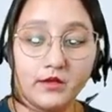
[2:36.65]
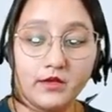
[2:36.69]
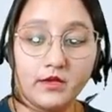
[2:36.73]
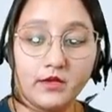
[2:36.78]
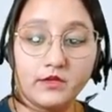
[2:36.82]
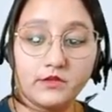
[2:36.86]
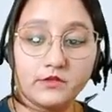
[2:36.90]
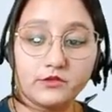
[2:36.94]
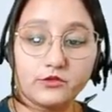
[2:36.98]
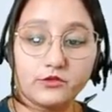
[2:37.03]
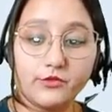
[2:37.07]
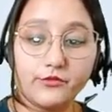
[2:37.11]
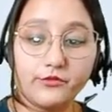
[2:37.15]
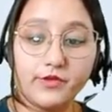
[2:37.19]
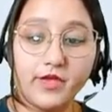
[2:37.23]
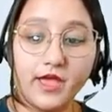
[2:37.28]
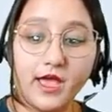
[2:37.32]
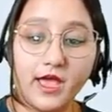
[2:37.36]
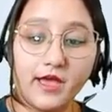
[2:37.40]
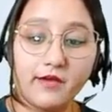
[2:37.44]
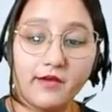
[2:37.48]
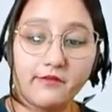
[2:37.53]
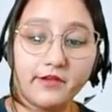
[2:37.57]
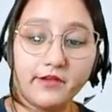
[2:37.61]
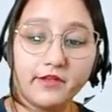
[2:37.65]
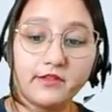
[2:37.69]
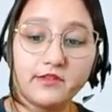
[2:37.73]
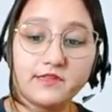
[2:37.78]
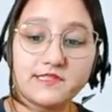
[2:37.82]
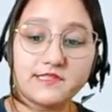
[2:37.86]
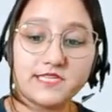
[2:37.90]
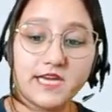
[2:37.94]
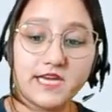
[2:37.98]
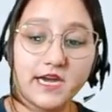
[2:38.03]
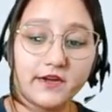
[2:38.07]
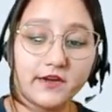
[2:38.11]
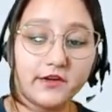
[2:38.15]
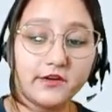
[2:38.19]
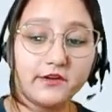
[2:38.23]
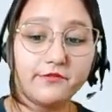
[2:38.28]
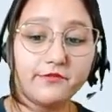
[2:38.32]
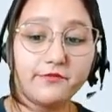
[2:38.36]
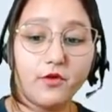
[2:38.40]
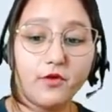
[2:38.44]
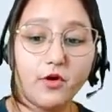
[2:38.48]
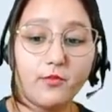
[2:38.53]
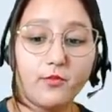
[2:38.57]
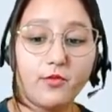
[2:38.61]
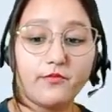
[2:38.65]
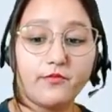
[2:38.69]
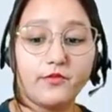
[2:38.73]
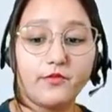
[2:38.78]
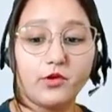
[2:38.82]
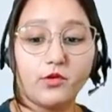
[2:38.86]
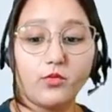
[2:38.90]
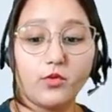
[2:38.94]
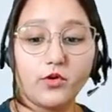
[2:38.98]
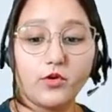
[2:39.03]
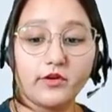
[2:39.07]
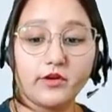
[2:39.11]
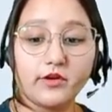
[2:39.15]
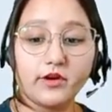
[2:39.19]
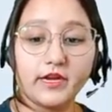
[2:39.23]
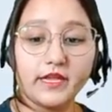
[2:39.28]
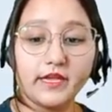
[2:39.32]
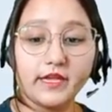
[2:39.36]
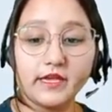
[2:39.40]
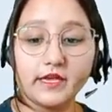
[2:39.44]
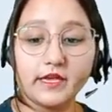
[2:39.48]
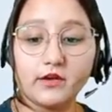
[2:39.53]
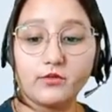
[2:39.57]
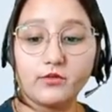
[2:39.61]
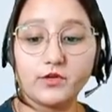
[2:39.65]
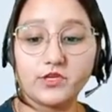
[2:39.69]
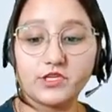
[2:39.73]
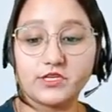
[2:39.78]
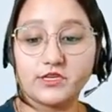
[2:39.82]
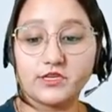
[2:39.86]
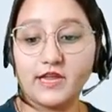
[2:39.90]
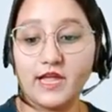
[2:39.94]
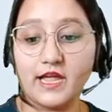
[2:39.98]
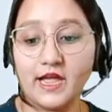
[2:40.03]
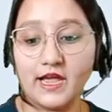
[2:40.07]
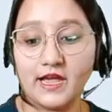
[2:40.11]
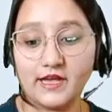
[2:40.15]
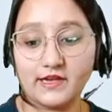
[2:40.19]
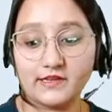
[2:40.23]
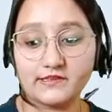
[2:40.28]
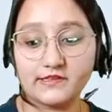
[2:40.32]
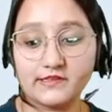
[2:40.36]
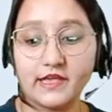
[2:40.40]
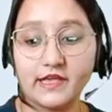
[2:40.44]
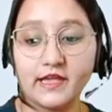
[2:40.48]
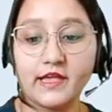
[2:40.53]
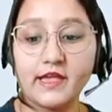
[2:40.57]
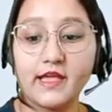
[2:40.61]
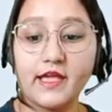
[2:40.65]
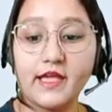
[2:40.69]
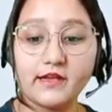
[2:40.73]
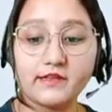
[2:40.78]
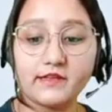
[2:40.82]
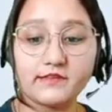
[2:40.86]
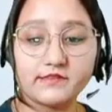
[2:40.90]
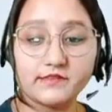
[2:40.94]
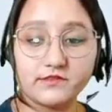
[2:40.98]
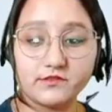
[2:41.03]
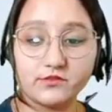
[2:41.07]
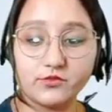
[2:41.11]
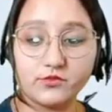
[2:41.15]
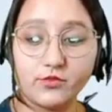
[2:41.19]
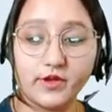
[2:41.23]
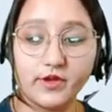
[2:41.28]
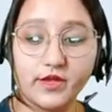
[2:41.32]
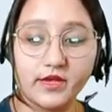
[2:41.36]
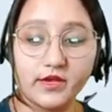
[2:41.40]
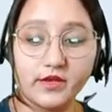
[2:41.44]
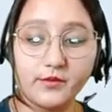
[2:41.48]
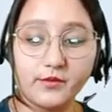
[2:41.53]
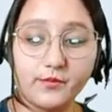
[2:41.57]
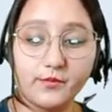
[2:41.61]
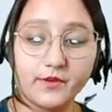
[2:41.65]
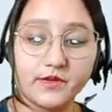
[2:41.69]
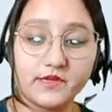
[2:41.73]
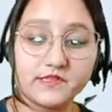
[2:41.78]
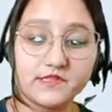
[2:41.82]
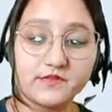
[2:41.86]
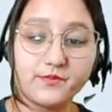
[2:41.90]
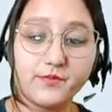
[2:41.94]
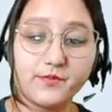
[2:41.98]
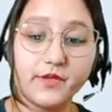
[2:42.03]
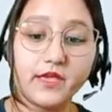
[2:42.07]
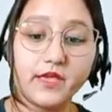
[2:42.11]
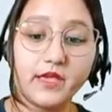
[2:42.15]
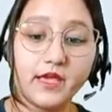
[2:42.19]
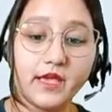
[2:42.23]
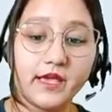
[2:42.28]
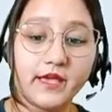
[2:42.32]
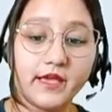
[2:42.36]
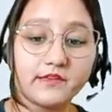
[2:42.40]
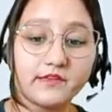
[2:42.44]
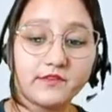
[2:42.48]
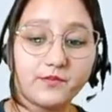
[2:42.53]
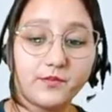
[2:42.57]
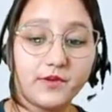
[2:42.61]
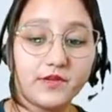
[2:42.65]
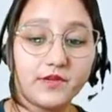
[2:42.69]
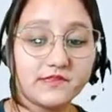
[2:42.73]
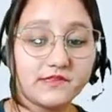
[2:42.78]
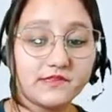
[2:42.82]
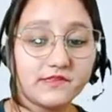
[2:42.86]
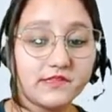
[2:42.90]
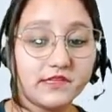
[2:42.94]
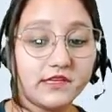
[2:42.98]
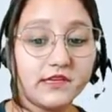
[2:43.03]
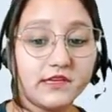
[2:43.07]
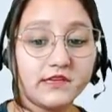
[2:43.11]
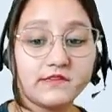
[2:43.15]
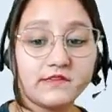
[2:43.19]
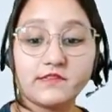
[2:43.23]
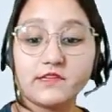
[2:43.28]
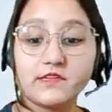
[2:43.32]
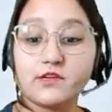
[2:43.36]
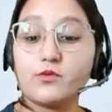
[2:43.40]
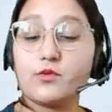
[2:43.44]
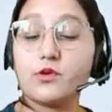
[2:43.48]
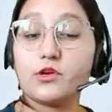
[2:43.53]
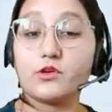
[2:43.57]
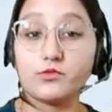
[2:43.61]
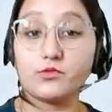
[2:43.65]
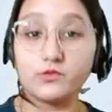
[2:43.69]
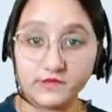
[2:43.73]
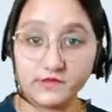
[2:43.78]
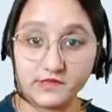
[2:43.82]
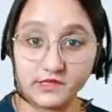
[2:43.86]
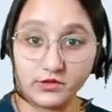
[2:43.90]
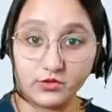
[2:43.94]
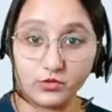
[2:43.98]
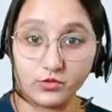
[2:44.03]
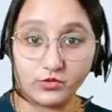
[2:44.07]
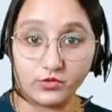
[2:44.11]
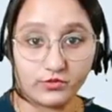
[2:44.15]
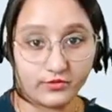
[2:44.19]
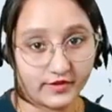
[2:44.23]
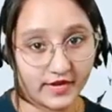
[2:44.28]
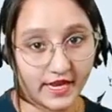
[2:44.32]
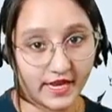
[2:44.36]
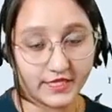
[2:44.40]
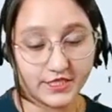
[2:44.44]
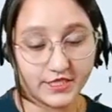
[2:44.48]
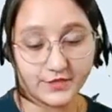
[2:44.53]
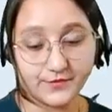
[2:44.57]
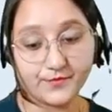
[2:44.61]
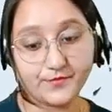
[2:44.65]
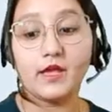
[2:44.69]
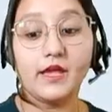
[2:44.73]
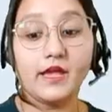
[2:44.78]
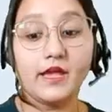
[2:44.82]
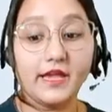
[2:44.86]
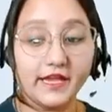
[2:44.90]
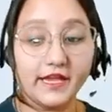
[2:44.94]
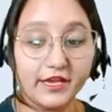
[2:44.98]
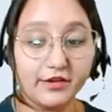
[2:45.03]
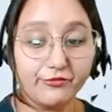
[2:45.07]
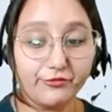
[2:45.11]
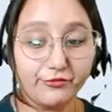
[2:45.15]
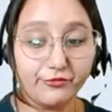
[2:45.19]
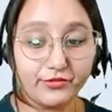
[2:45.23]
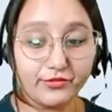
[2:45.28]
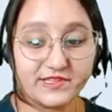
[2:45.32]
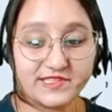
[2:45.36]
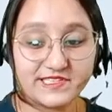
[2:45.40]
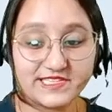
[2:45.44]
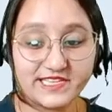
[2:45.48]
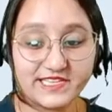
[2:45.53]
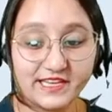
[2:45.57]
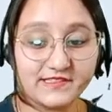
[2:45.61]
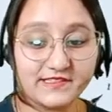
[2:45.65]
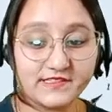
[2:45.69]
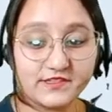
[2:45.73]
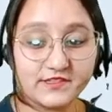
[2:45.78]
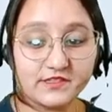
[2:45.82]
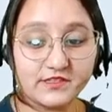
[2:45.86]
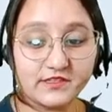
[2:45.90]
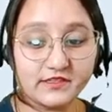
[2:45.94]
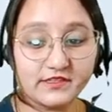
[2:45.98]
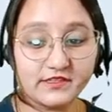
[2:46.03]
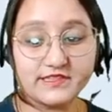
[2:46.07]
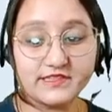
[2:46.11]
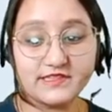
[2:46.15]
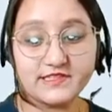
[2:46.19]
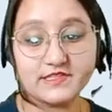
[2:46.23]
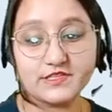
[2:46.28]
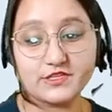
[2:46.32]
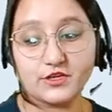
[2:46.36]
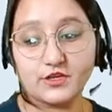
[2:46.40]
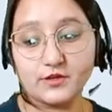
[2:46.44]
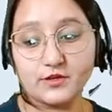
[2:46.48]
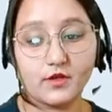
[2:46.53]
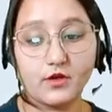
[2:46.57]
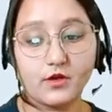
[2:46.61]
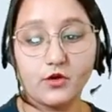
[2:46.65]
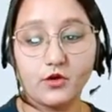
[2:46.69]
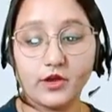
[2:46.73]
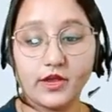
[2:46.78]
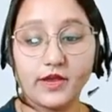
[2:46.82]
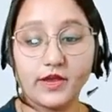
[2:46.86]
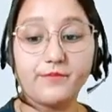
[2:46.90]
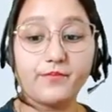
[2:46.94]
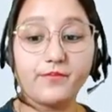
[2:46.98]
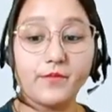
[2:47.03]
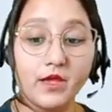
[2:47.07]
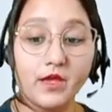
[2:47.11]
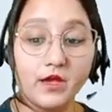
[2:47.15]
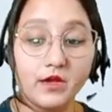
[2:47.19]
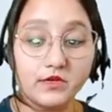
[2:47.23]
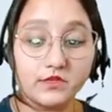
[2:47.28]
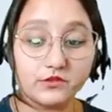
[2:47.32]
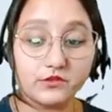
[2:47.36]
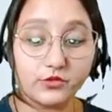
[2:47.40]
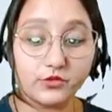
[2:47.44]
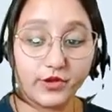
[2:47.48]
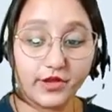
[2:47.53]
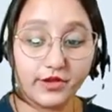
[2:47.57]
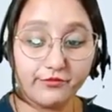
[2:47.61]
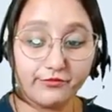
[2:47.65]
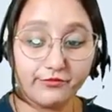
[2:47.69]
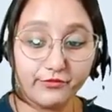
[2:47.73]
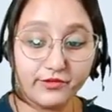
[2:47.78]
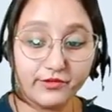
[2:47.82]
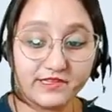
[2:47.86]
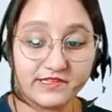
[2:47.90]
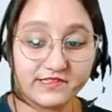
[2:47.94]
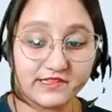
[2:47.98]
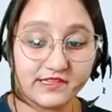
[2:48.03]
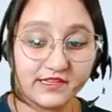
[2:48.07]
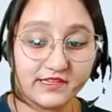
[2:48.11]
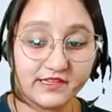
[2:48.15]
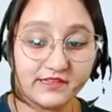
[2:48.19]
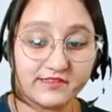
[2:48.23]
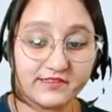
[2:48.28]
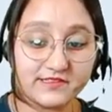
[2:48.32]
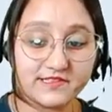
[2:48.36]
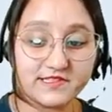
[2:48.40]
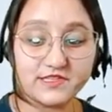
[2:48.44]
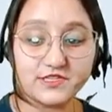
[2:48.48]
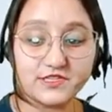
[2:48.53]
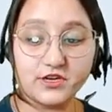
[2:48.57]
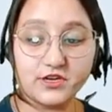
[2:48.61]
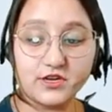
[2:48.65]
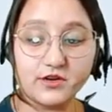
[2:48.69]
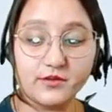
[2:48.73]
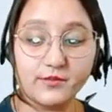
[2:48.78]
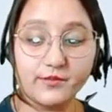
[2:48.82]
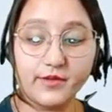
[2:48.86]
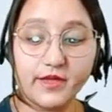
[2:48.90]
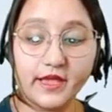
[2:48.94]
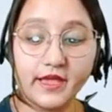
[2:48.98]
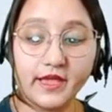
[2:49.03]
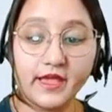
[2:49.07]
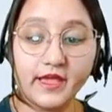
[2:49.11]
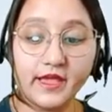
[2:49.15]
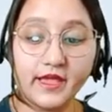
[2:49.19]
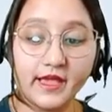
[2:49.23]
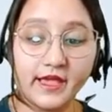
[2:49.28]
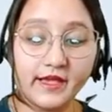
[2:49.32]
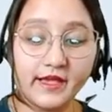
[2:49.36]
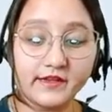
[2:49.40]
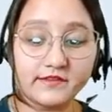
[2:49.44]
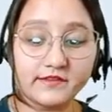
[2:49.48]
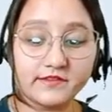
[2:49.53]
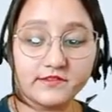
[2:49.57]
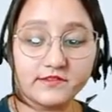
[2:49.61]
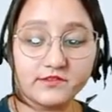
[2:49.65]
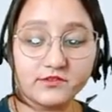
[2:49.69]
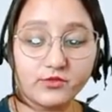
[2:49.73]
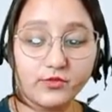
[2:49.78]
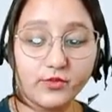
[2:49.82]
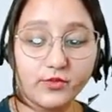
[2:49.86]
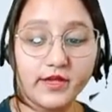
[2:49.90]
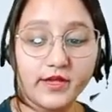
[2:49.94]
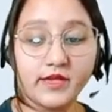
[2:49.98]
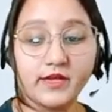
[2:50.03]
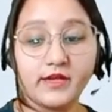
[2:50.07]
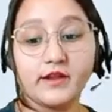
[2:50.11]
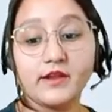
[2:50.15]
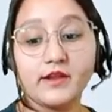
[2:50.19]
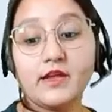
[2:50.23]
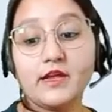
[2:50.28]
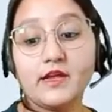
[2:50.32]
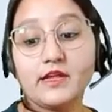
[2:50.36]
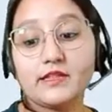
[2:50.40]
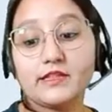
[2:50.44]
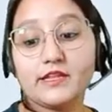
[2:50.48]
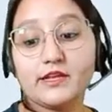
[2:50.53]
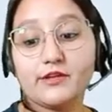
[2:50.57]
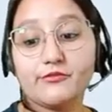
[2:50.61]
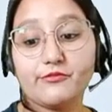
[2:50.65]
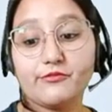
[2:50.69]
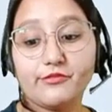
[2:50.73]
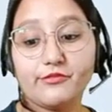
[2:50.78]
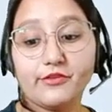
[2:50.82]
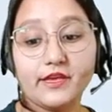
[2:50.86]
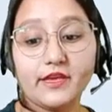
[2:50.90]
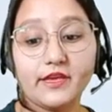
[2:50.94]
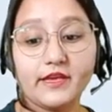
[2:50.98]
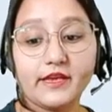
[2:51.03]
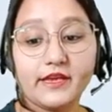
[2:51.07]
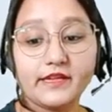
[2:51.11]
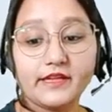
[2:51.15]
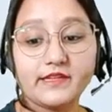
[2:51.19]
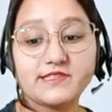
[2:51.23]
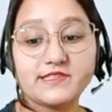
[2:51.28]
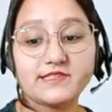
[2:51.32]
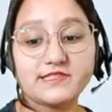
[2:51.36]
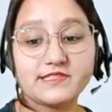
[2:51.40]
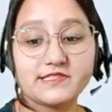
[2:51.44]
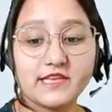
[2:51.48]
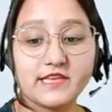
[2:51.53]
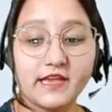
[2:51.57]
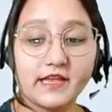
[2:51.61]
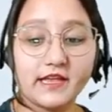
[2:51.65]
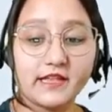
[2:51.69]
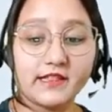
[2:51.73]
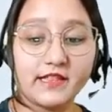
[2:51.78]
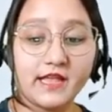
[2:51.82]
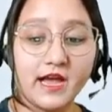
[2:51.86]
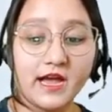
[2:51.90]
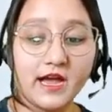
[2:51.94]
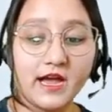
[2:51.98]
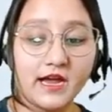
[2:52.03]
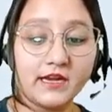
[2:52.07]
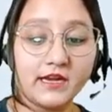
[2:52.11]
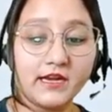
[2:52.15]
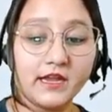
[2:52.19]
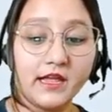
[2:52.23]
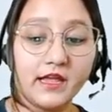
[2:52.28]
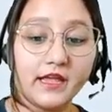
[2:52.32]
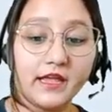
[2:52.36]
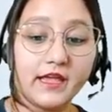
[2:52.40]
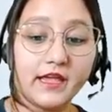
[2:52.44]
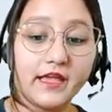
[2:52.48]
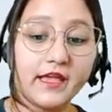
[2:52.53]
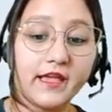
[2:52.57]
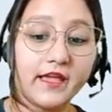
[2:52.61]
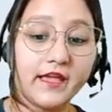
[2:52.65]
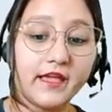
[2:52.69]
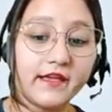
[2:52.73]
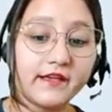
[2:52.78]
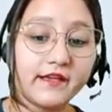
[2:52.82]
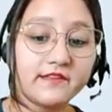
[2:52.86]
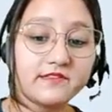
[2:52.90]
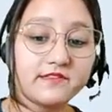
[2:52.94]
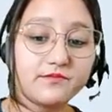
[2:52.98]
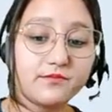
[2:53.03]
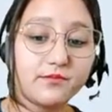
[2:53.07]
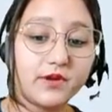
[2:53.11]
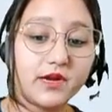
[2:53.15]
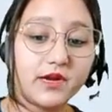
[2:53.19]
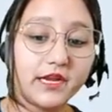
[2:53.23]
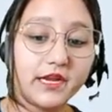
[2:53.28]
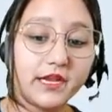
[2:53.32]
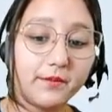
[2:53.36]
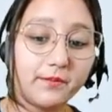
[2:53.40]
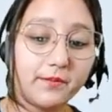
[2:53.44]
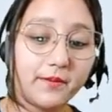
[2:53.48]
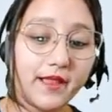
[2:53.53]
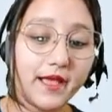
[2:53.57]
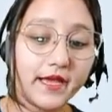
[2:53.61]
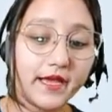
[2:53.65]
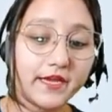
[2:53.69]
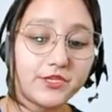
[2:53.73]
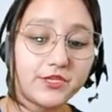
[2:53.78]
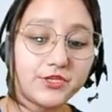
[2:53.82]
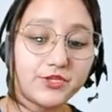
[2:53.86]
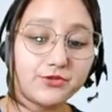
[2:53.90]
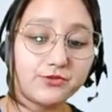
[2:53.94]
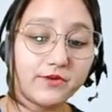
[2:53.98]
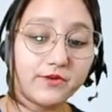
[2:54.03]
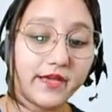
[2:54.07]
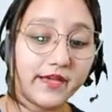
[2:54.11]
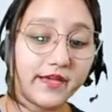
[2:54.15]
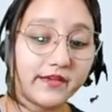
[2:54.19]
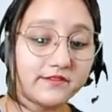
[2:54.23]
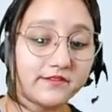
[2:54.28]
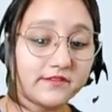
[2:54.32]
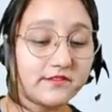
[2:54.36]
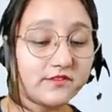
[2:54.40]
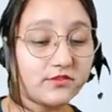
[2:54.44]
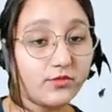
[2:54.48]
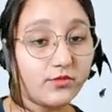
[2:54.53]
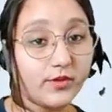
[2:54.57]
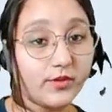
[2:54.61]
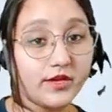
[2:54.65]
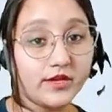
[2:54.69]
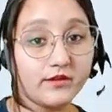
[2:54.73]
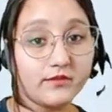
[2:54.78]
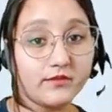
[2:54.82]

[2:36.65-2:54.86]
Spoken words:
So we are having the standard form of a quadratic equation as ax square plus bx plus c is equal to 0, right? If we see this term, okay, so if we see this term ax square, then we can say that a is multiplied to x square,